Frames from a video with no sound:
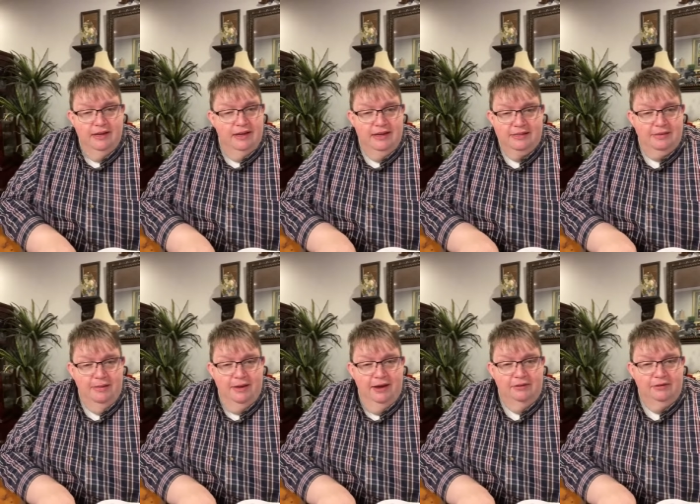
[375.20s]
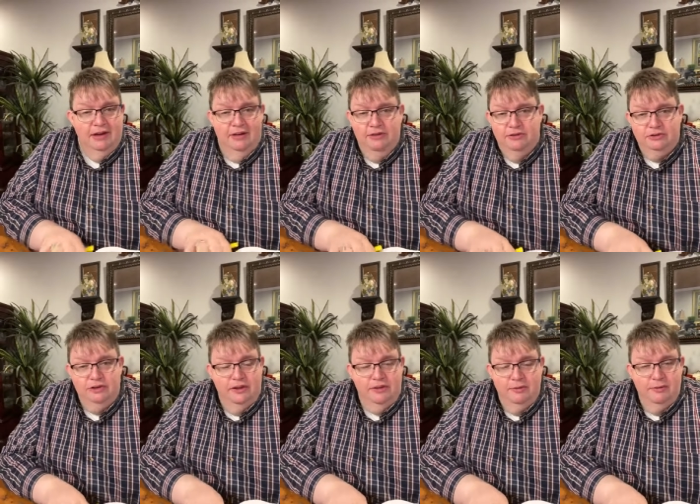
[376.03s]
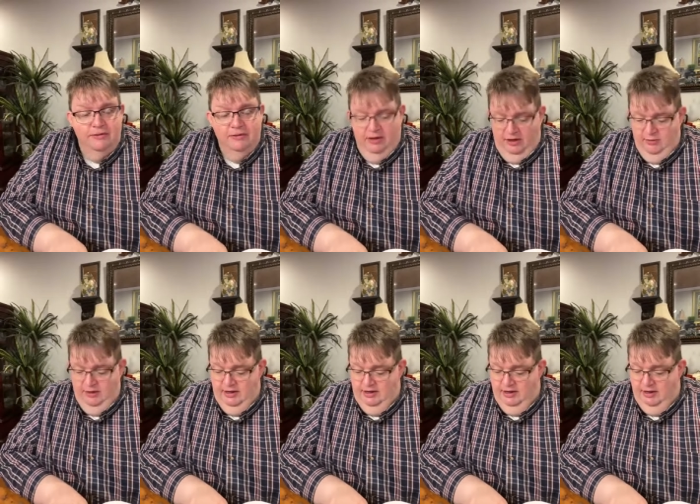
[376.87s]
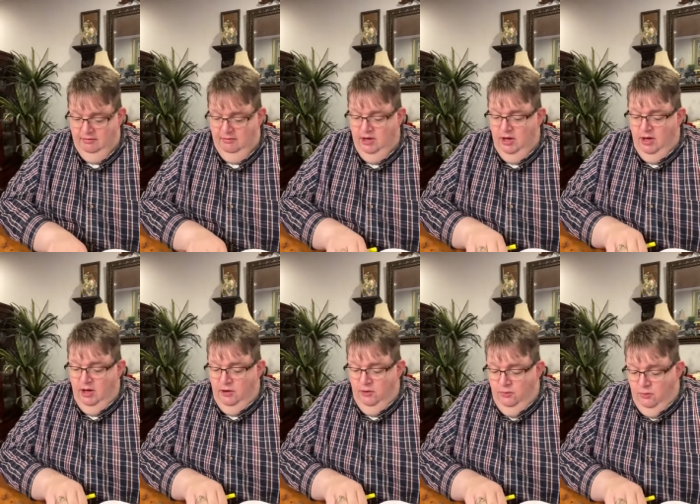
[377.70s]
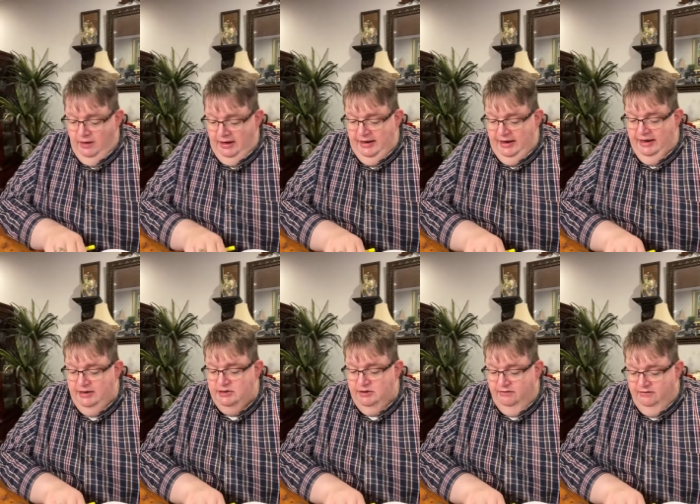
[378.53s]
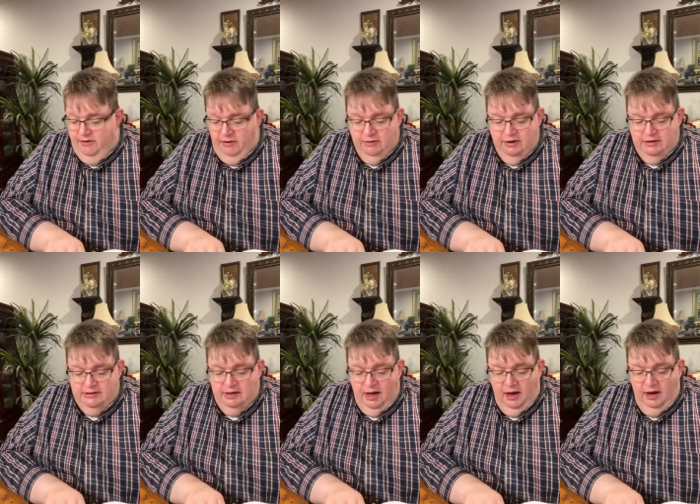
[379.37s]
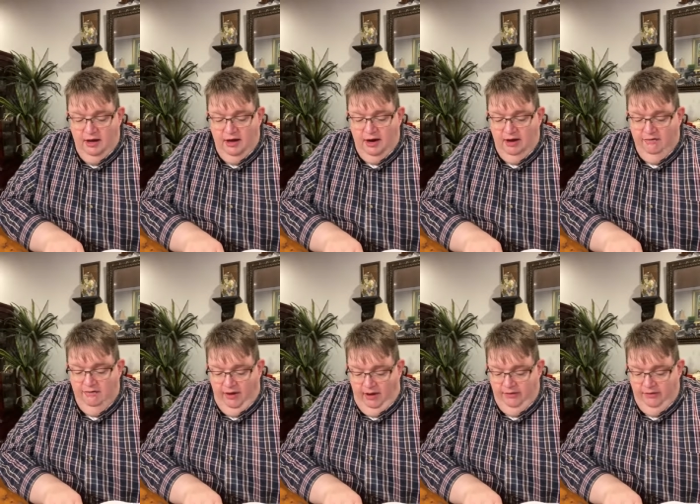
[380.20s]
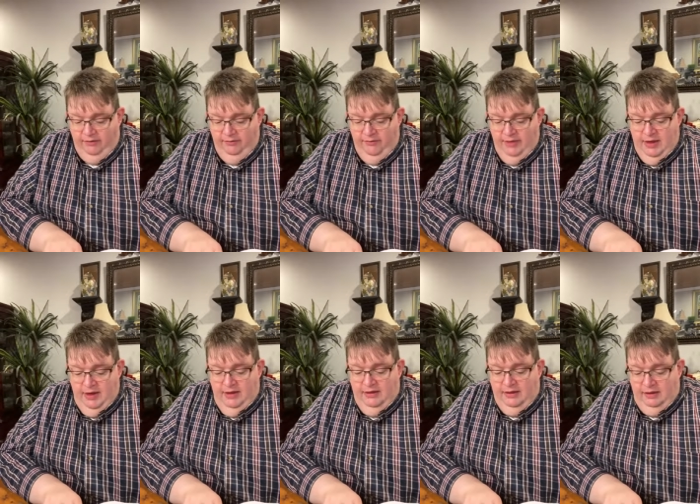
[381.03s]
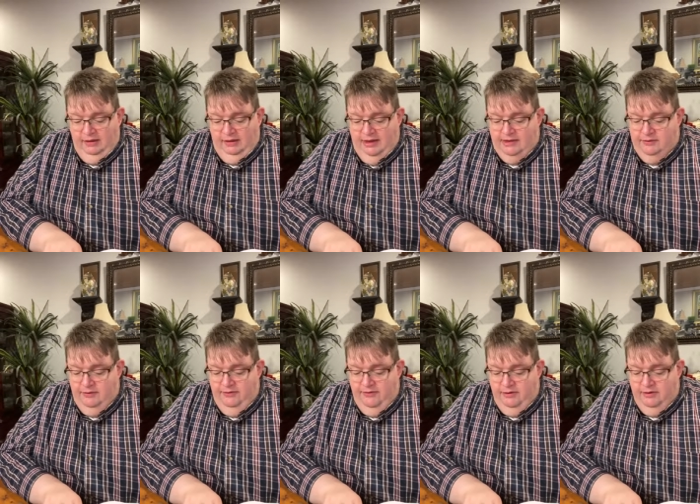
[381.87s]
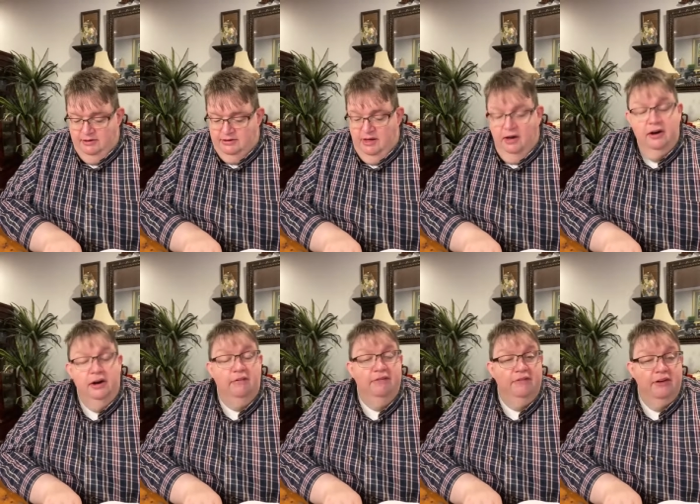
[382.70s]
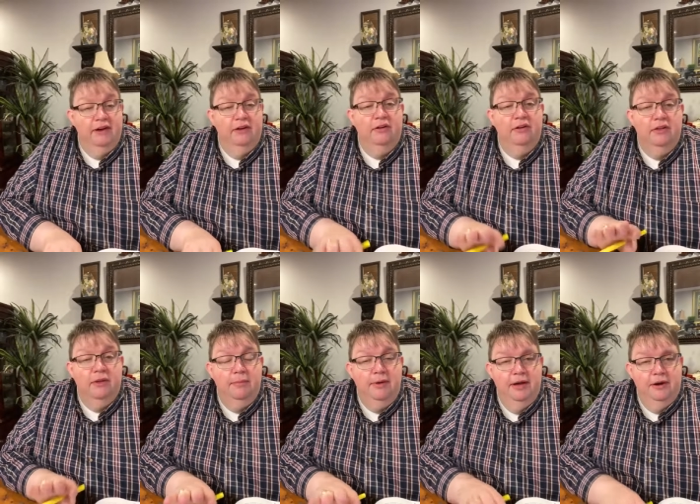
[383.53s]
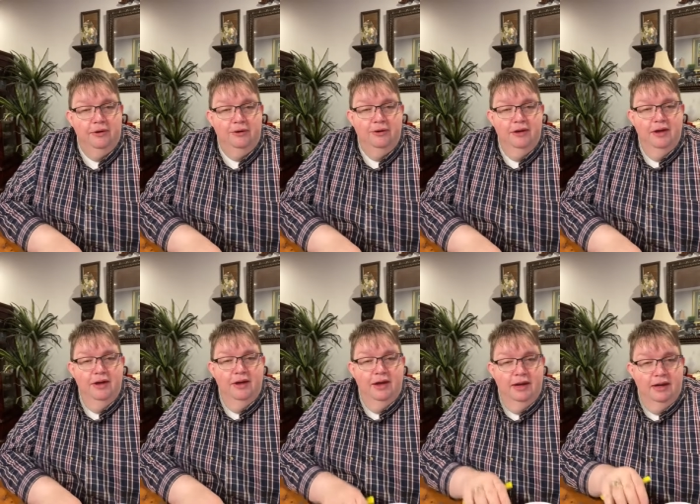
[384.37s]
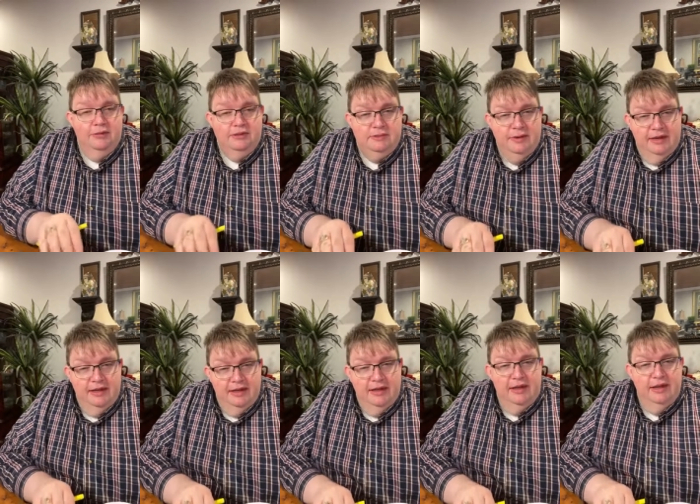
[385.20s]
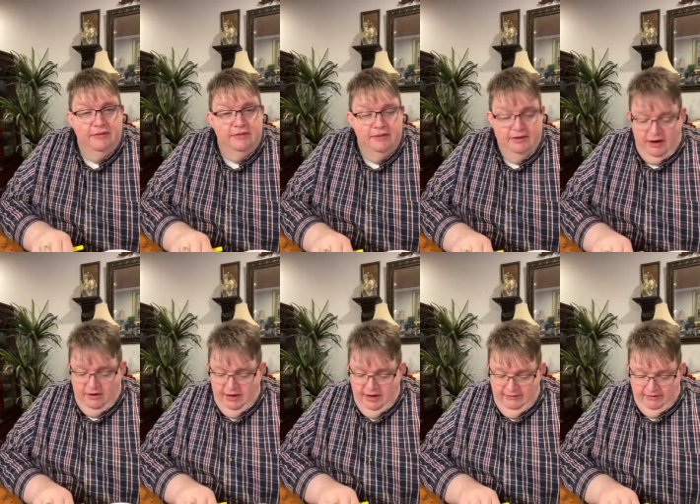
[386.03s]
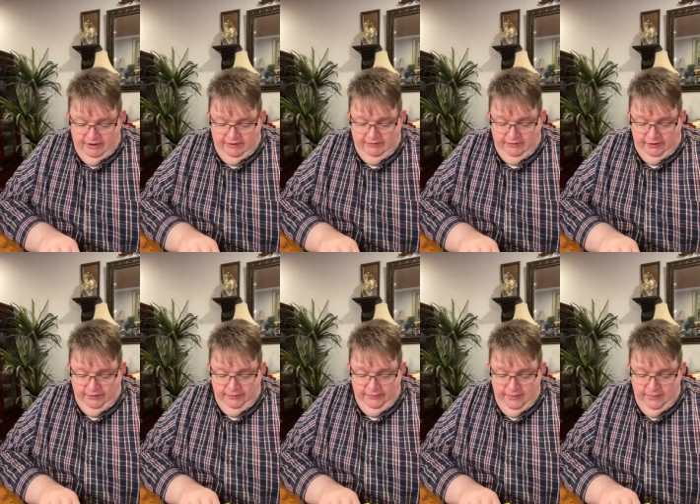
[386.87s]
is around and there's nothing we feel like we can do, we need to focus on our Father. The less we focus on our fear, the better. And he was speaking then of our Heavenly Father.